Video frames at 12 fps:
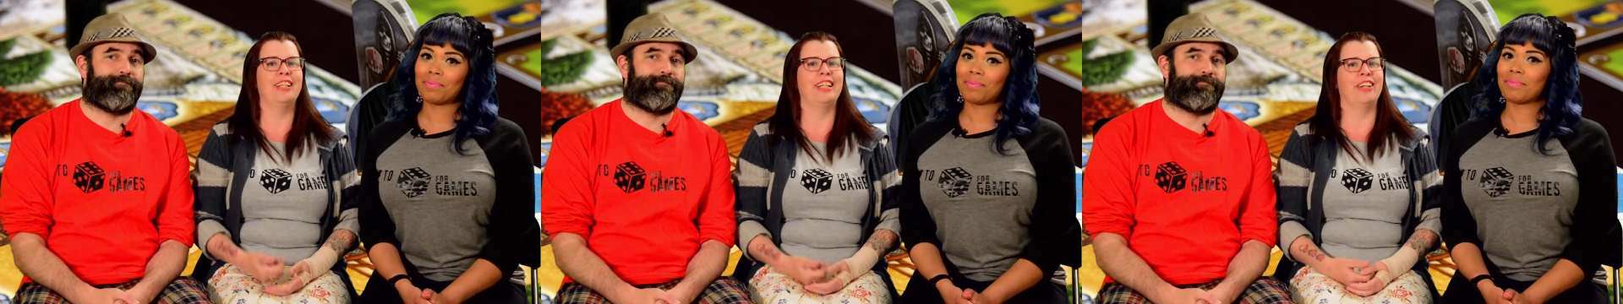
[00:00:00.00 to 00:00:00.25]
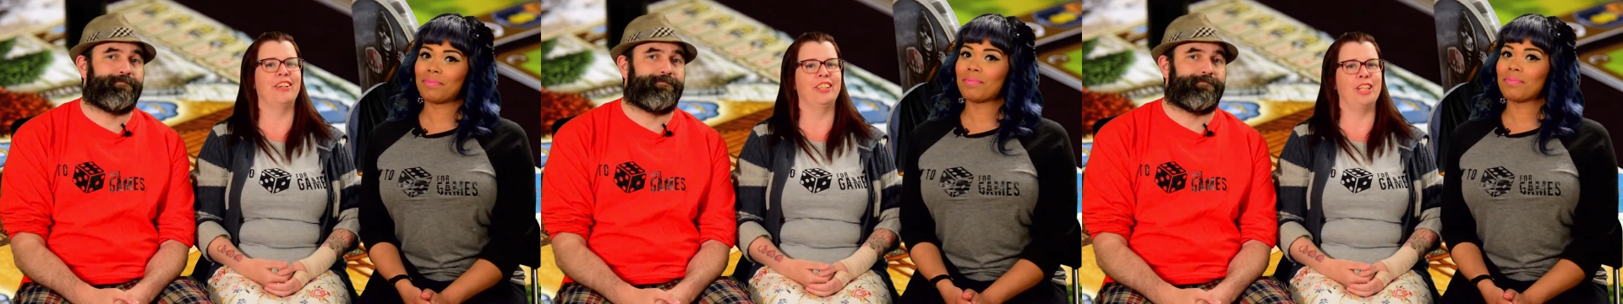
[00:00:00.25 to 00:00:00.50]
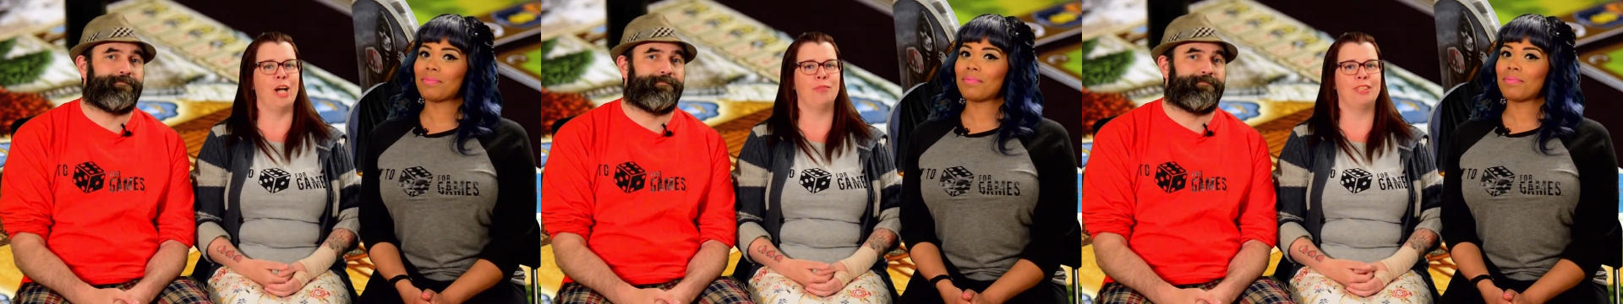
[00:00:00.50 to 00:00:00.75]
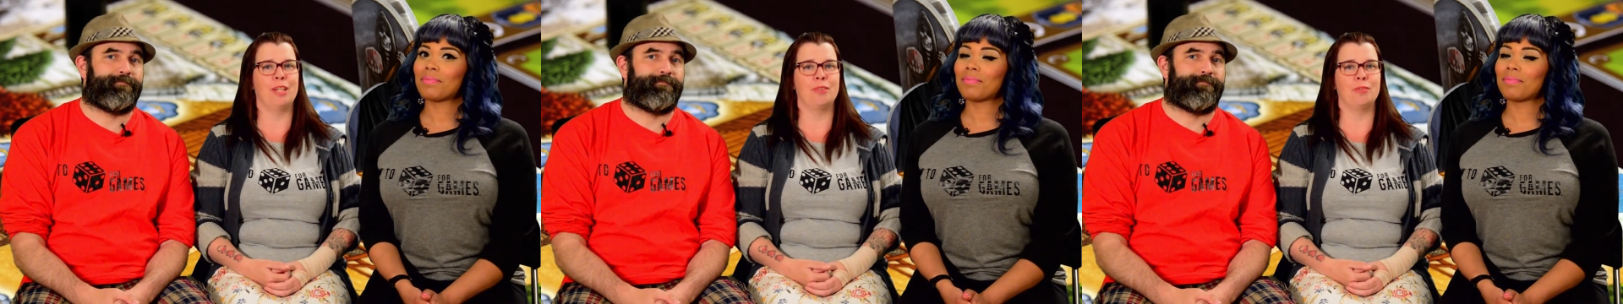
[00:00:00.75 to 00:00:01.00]
Speaker 1: Click on the
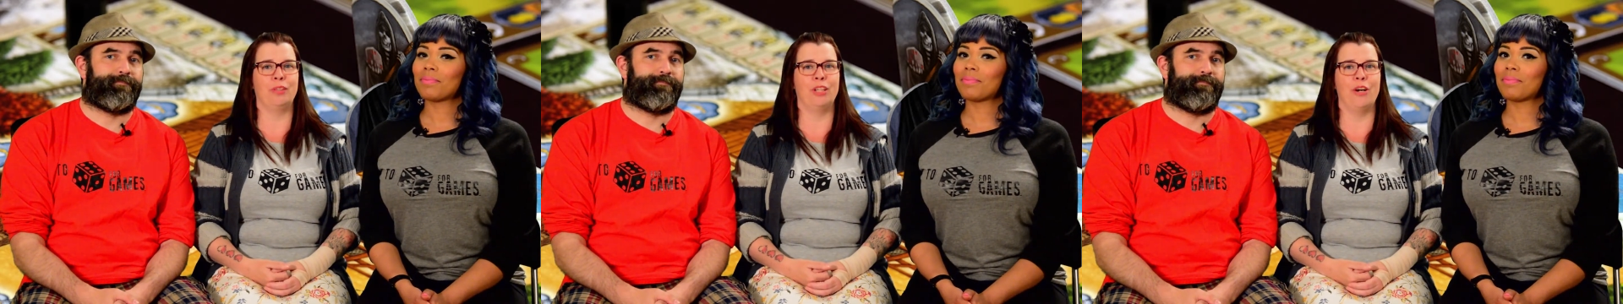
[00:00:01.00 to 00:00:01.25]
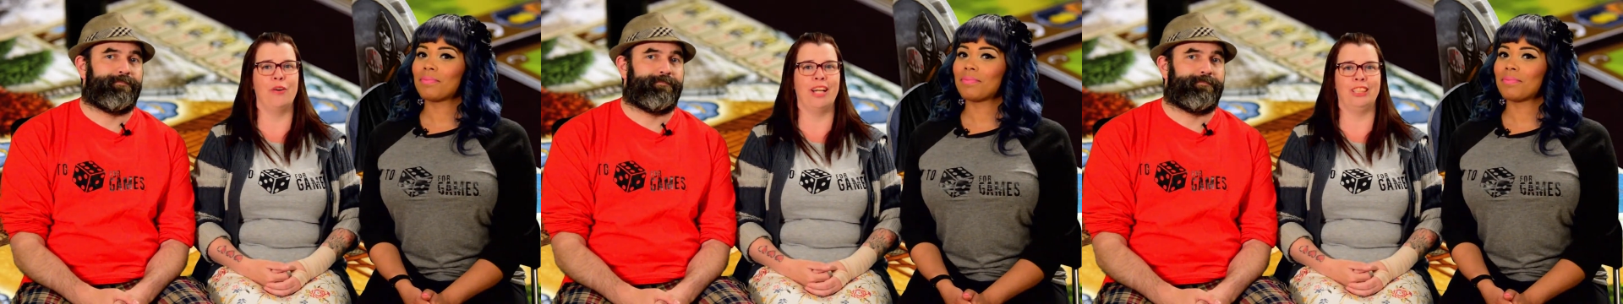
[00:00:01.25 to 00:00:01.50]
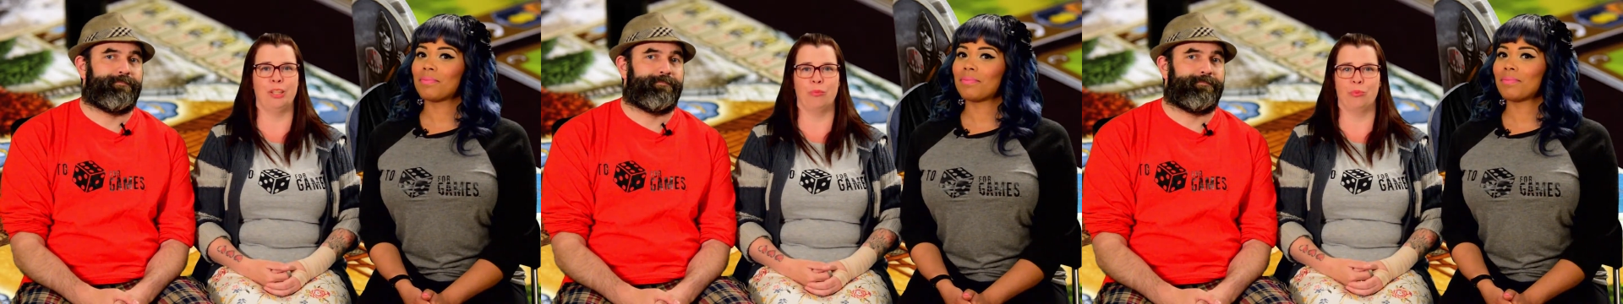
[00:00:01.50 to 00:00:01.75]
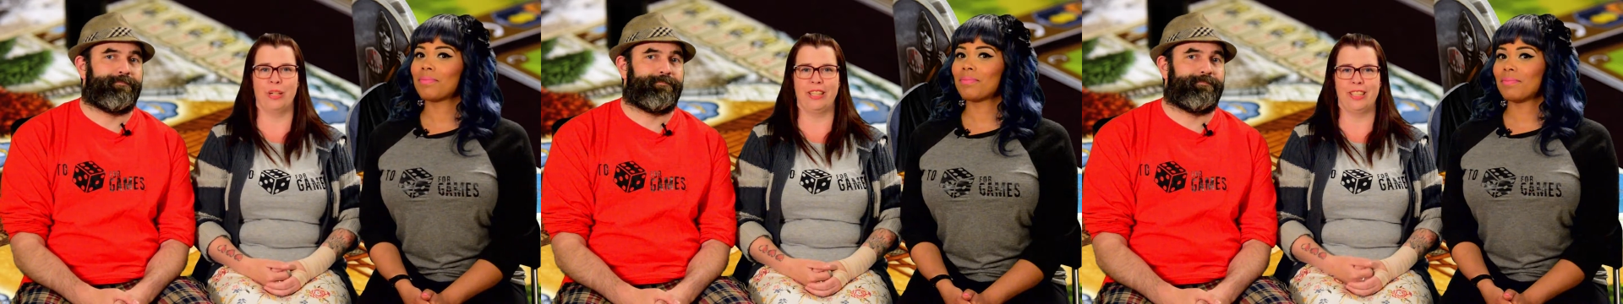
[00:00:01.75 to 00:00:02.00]
timestamps below and
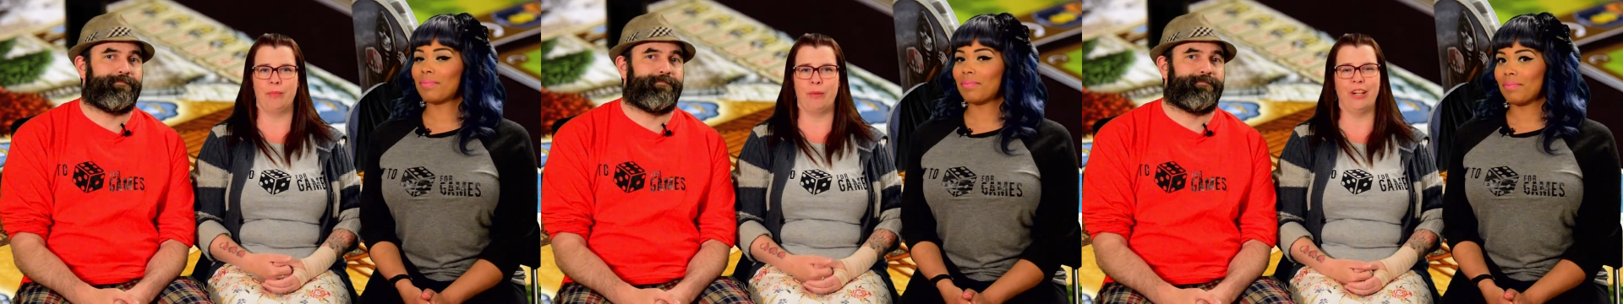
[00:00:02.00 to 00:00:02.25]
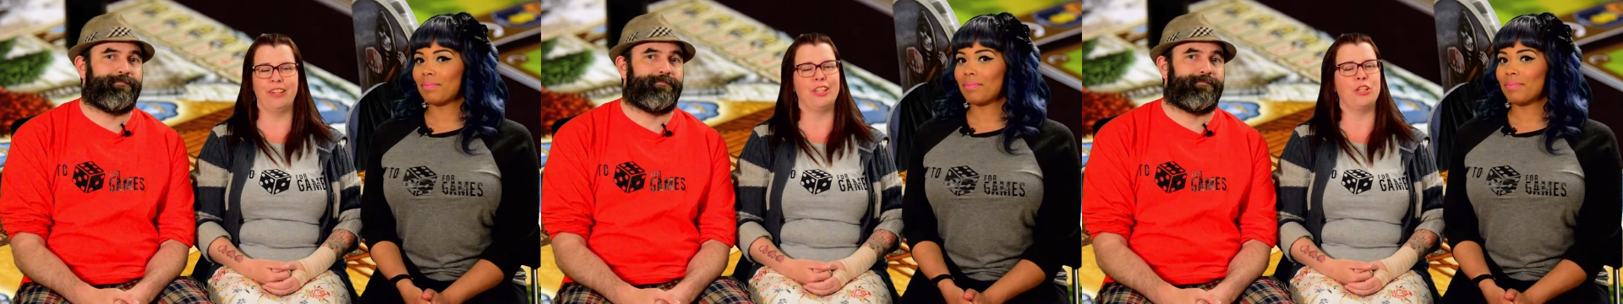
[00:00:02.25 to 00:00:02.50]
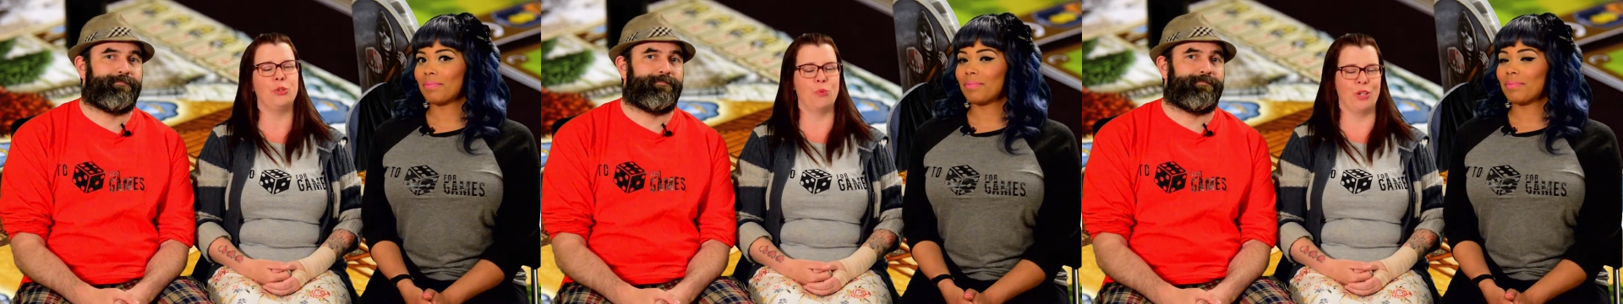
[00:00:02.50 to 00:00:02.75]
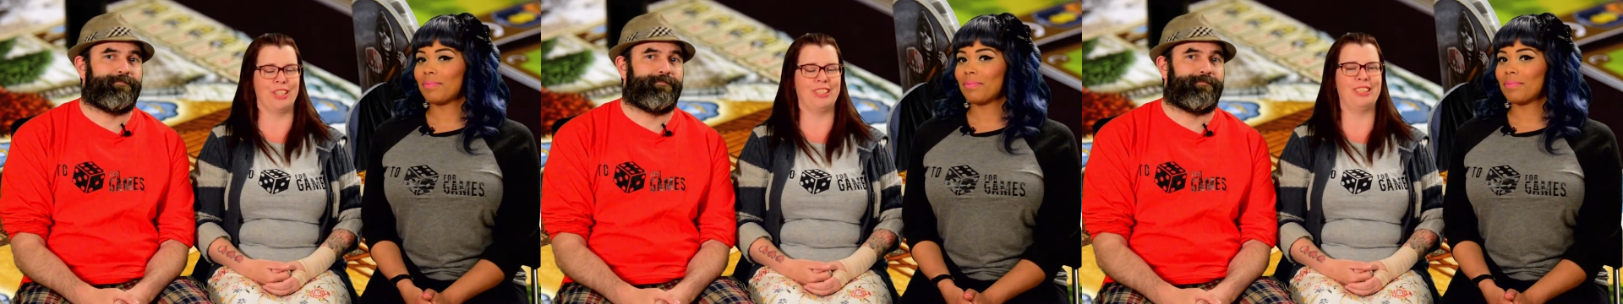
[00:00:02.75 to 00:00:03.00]
jump right to the part that you
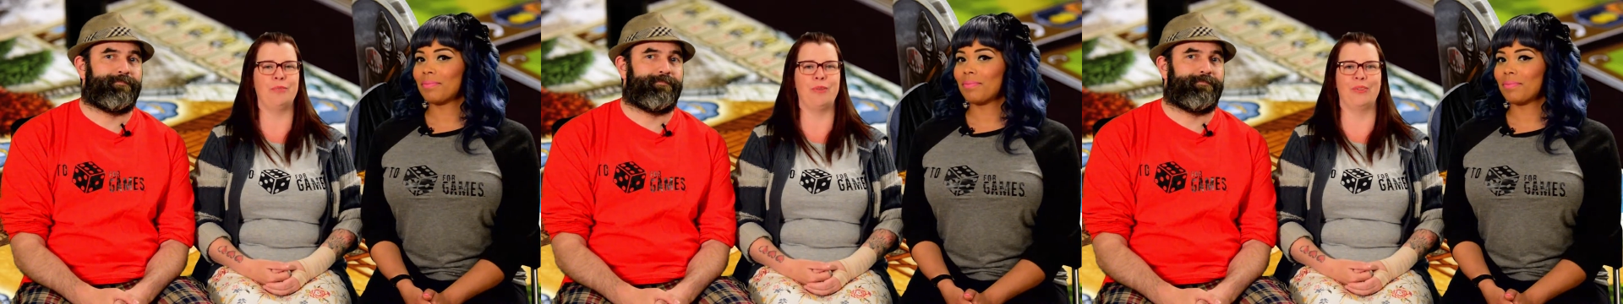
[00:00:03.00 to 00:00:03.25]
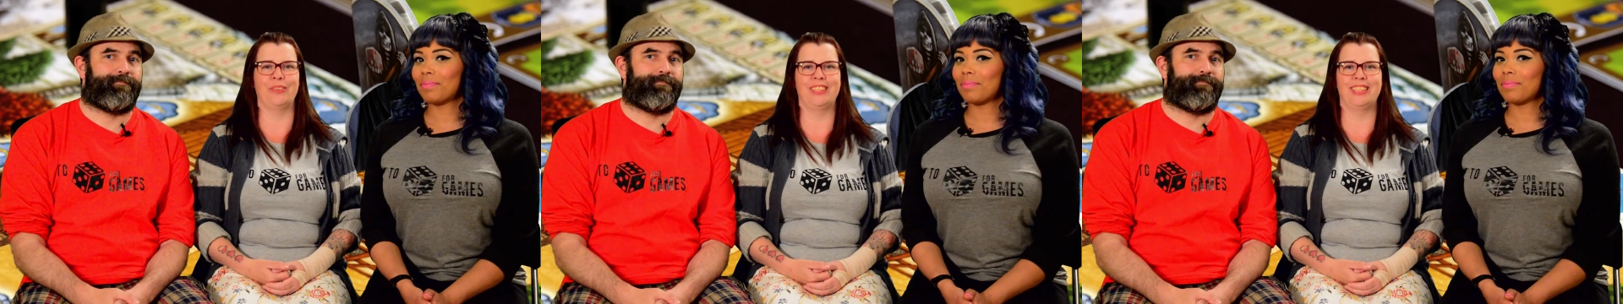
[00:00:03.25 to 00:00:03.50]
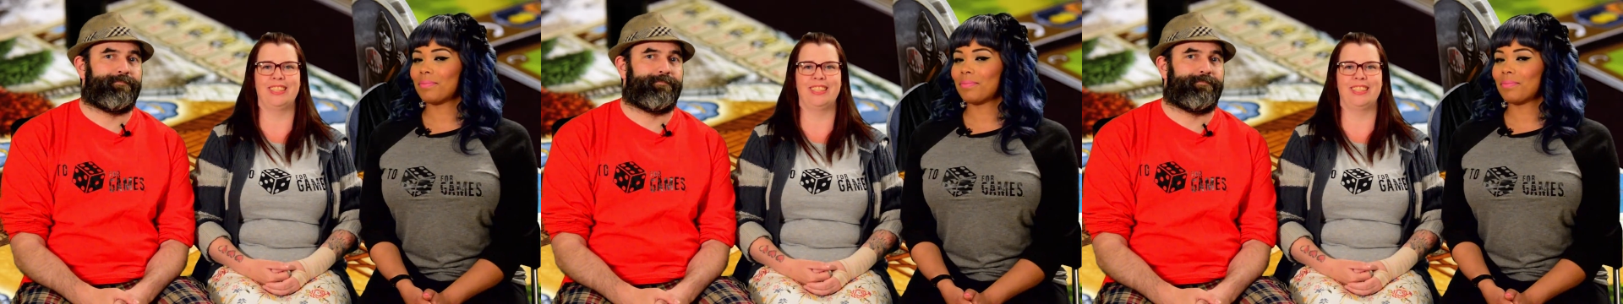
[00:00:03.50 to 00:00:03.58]
want to see most.